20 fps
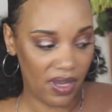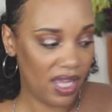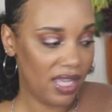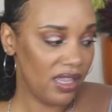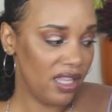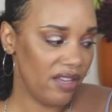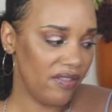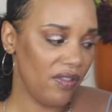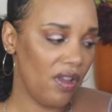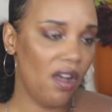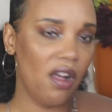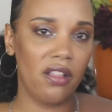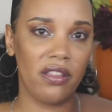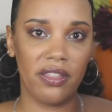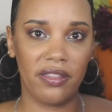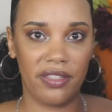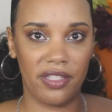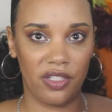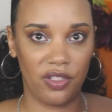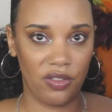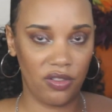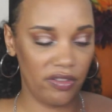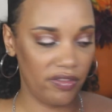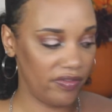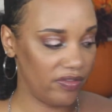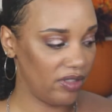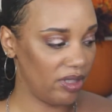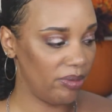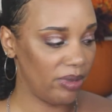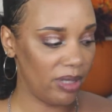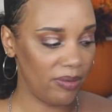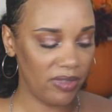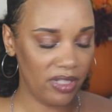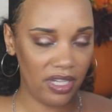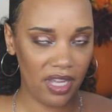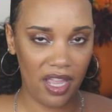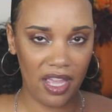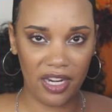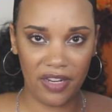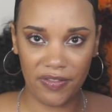I love all of these truthfully, but I'm
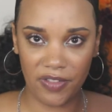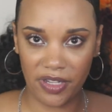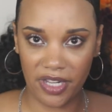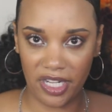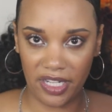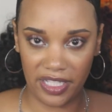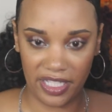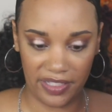kind of trying